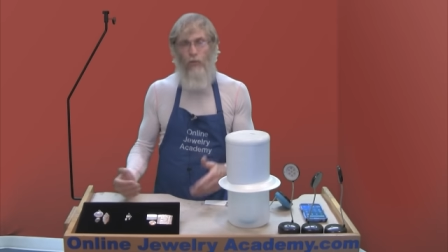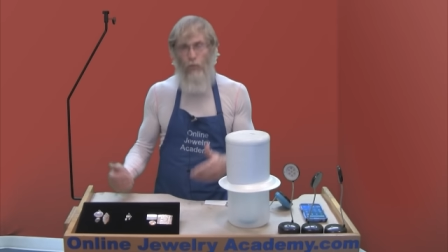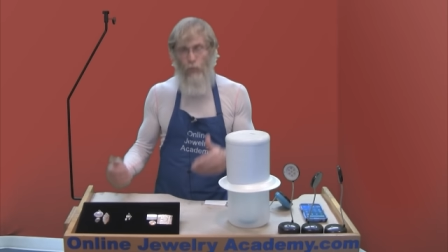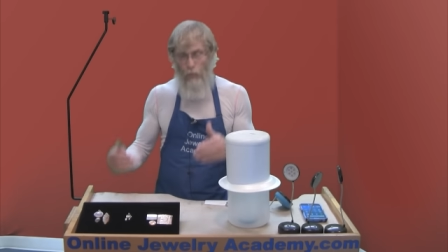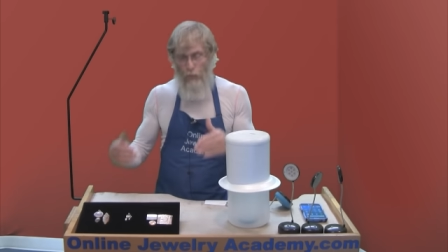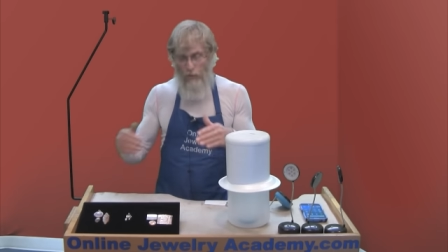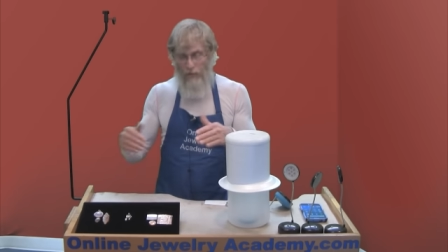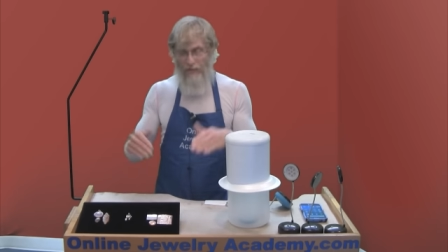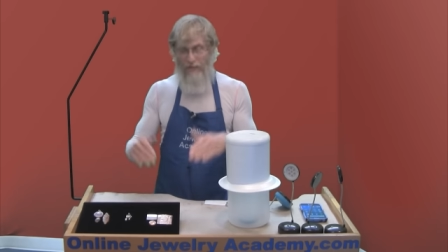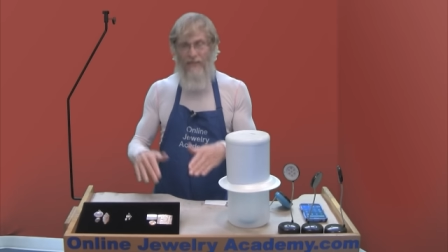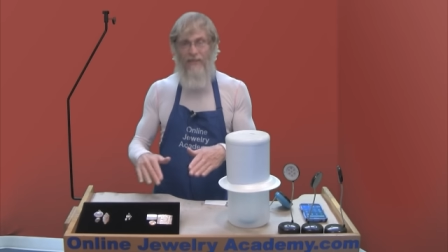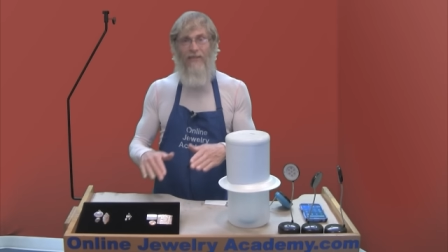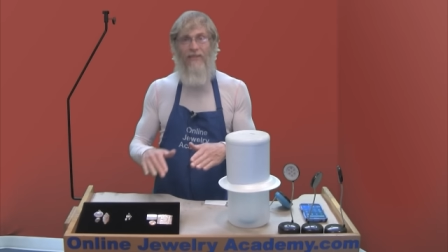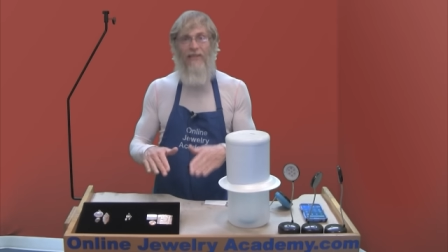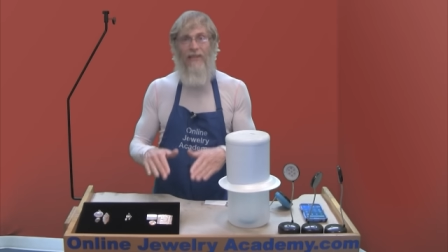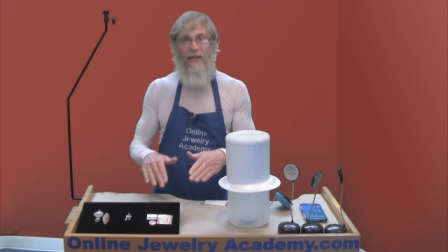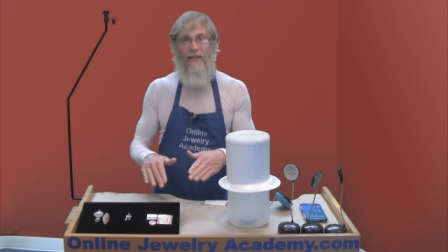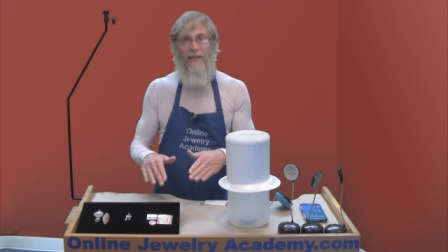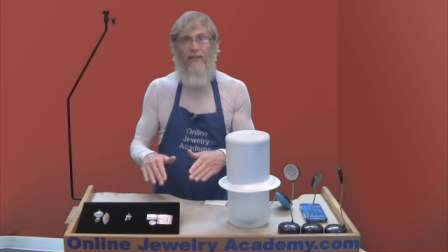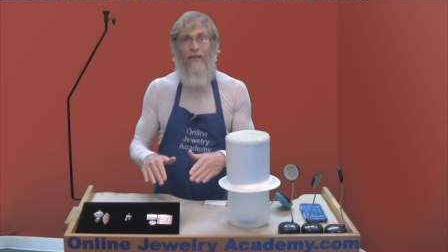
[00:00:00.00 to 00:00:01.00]
You're really
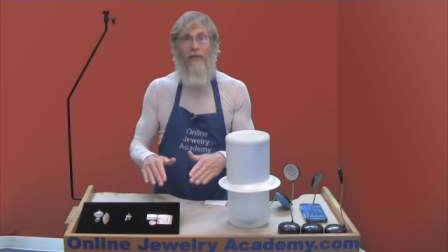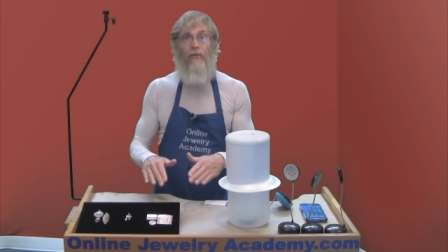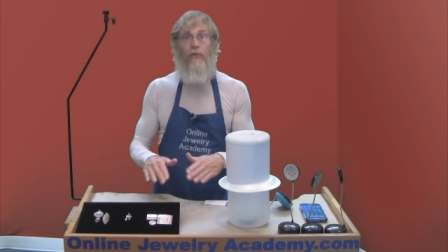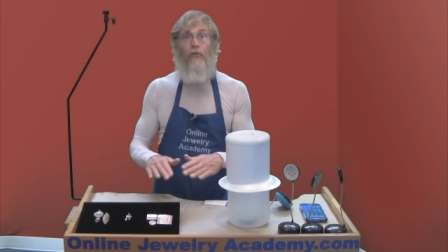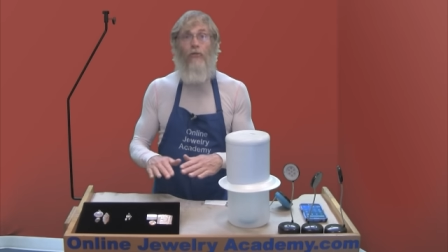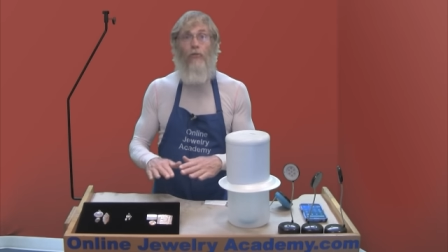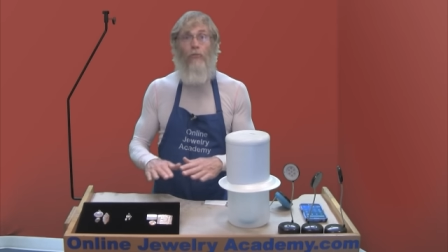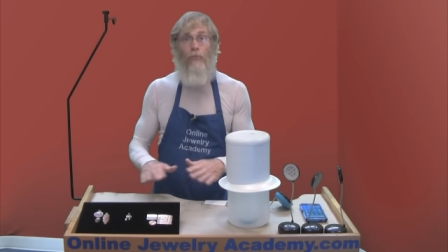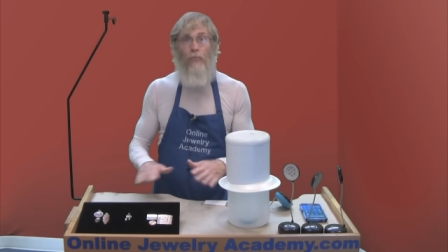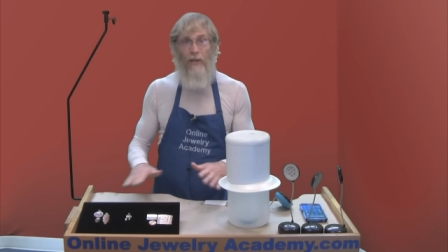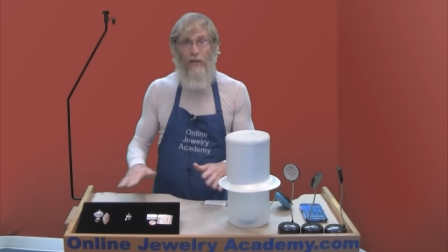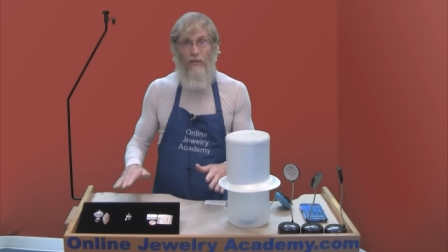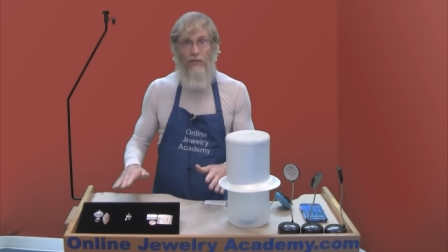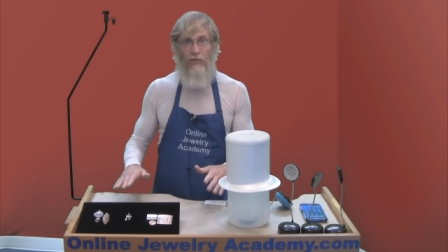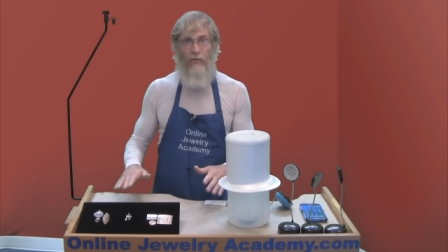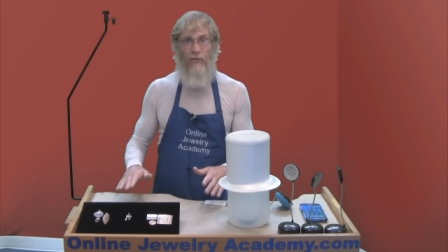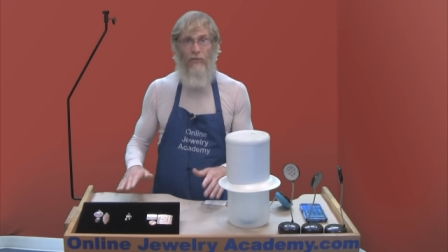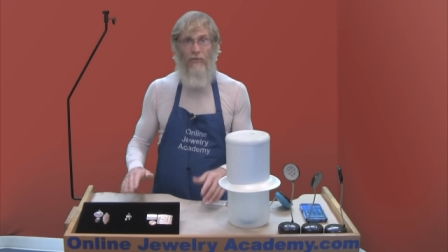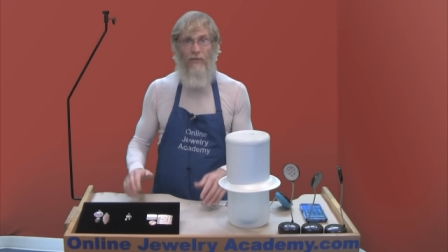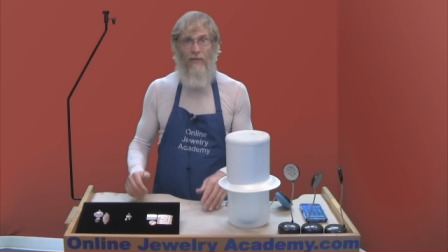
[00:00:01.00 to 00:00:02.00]
selling it through
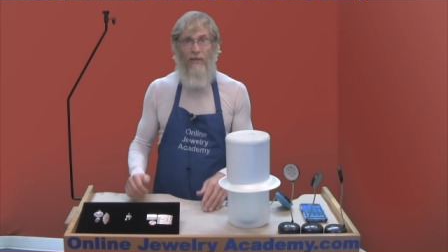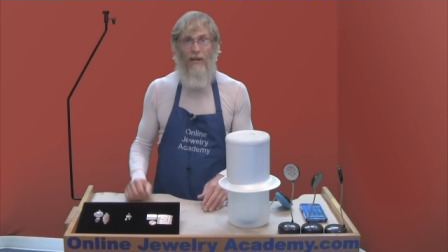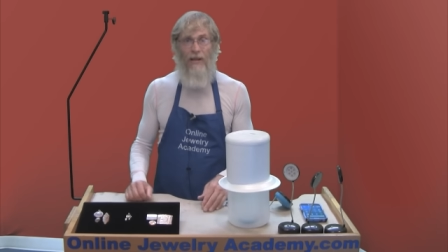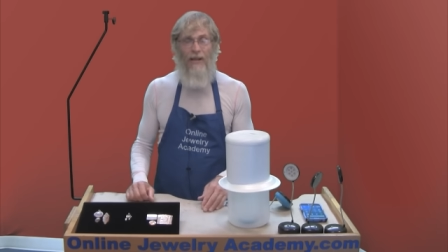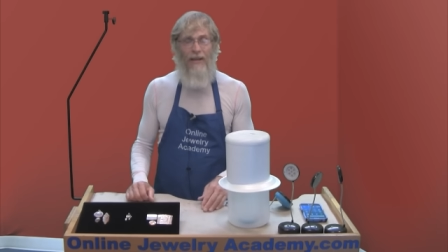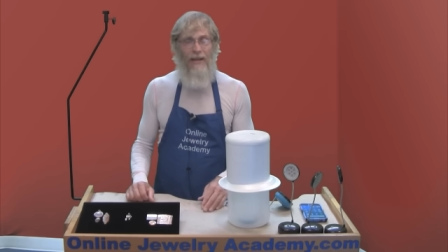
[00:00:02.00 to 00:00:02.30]
pictures.